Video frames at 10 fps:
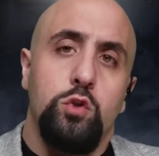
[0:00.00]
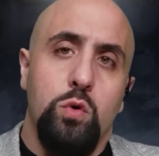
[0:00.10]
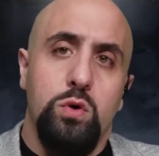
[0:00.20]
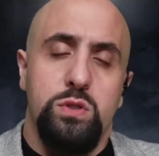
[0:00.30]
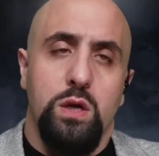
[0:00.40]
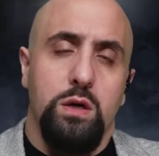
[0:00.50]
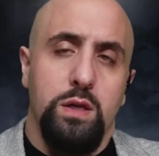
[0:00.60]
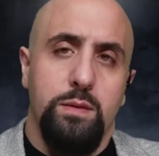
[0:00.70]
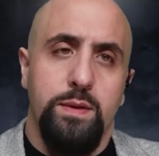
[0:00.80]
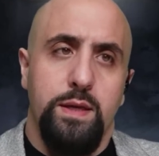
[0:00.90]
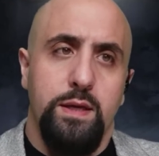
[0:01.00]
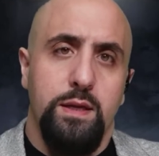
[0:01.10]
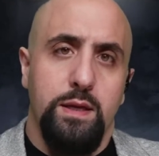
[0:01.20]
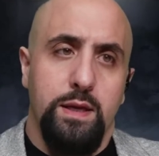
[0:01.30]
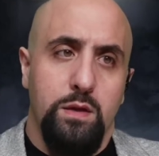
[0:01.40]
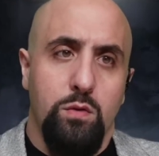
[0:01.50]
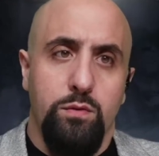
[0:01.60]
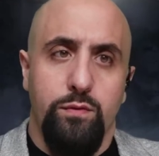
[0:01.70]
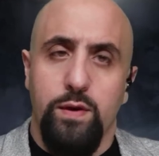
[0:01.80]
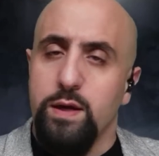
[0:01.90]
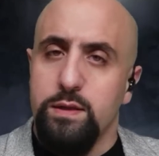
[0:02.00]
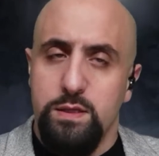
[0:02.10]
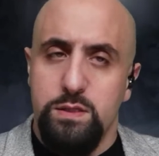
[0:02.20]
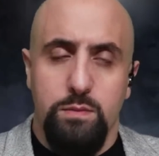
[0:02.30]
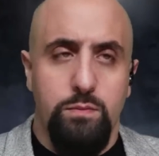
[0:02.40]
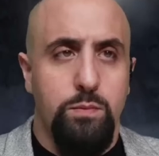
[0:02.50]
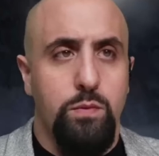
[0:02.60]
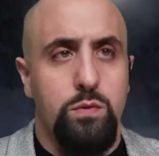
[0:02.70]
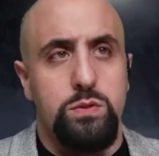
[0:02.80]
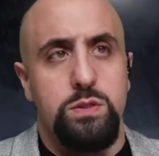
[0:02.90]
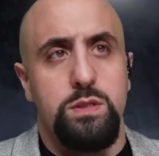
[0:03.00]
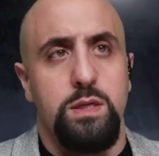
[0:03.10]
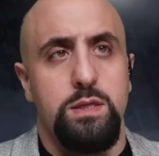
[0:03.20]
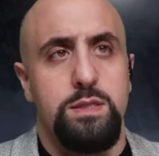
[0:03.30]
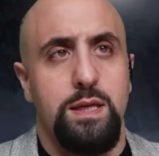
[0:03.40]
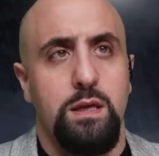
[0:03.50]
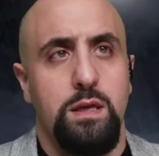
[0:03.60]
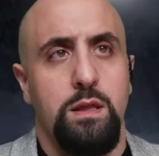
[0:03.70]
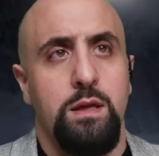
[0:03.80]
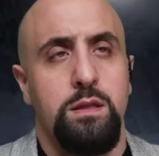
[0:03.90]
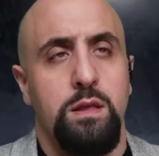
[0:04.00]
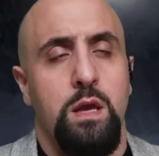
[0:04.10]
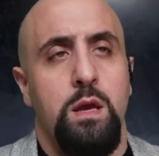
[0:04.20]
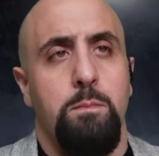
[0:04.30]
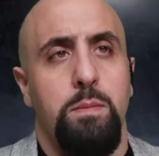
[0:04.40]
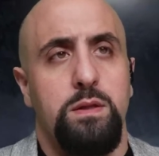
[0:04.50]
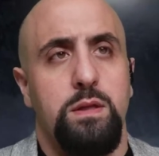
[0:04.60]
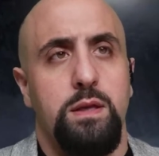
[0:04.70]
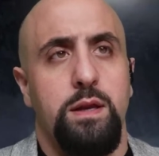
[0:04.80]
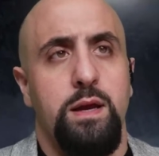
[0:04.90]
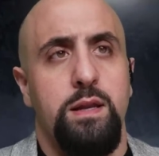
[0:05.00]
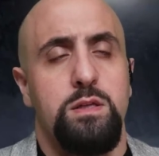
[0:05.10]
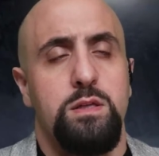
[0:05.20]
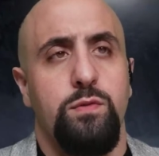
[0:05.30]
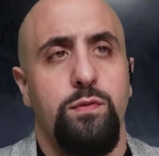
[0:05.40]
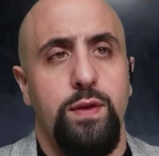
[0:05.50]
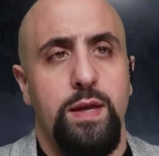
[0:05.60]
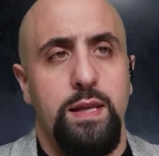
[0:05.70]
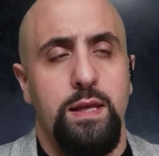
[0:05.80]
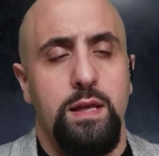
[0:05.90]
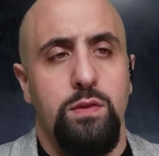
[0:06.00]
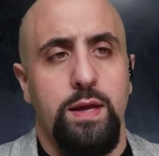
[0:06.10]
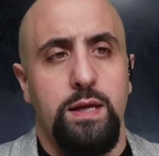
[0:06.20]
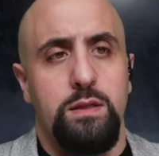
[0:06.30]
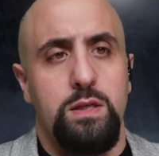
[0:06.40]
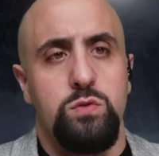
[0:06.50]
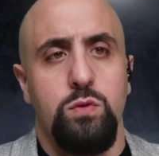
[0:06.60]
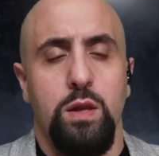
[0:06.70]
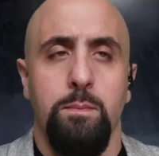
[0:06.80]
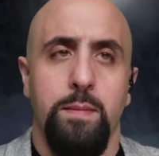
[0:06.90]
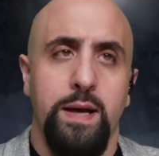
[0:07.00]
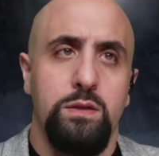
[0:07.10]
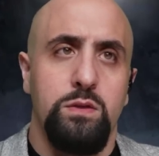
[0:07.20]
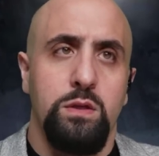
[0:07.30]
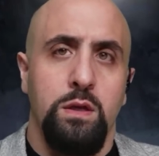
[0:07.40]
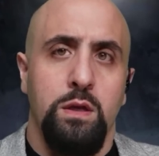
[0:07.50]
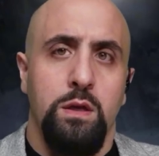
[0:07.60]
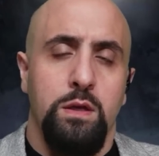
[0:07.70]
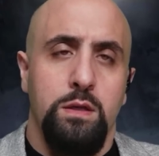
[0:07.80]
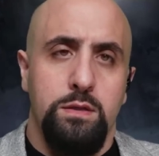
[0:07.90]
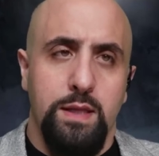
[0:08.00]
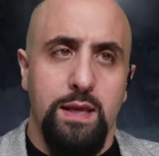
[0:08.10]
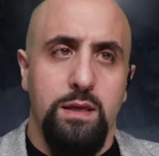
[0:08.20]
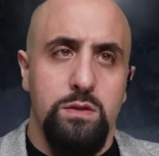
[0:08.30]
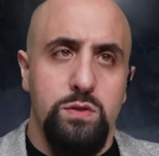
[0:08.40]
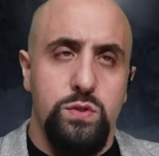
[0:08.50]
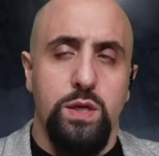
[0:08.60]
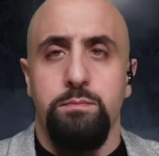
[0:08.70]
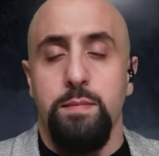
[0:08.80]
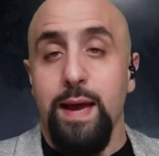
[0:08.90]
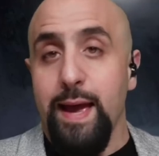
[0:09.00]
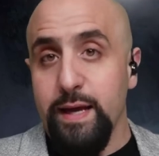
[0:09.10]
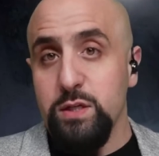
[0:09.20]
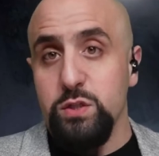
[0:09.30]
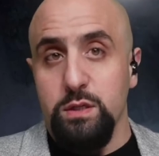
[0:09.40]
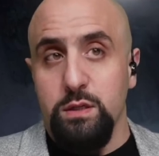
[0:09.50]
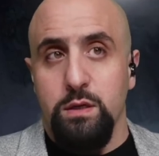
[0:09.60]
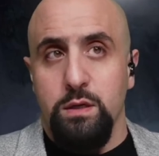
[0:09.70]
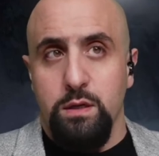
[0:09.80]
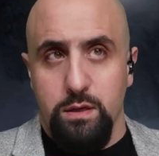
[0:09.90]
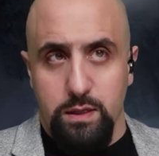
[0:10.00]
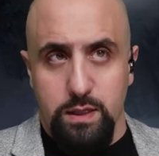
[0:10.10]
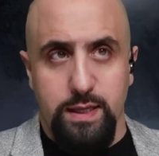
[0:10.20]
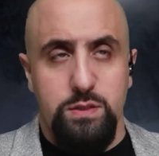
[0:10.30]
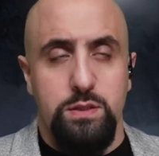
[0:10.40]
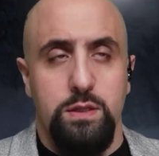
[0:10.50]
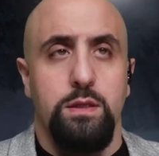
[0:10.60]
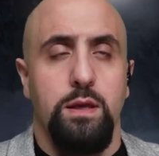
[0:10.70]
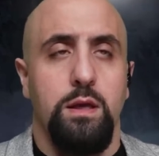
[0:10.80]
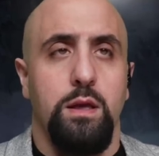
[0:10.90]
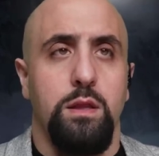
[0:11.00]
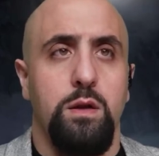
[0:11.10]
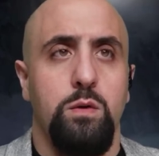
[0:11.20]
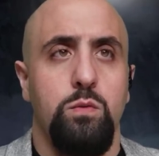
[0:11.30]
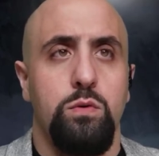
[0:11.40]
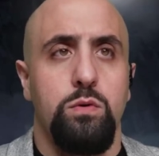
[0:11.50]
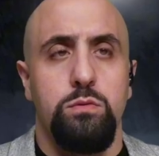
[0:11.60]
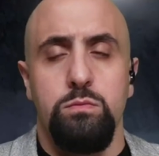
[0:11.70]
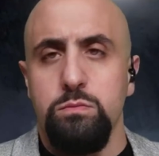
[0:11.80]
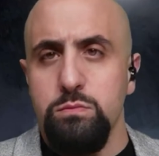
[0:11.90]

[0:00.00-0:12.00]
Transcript: talks are going to begin again on Friday. Some reports saying that, but Iran is feeling that Israel might take some action against it. And there were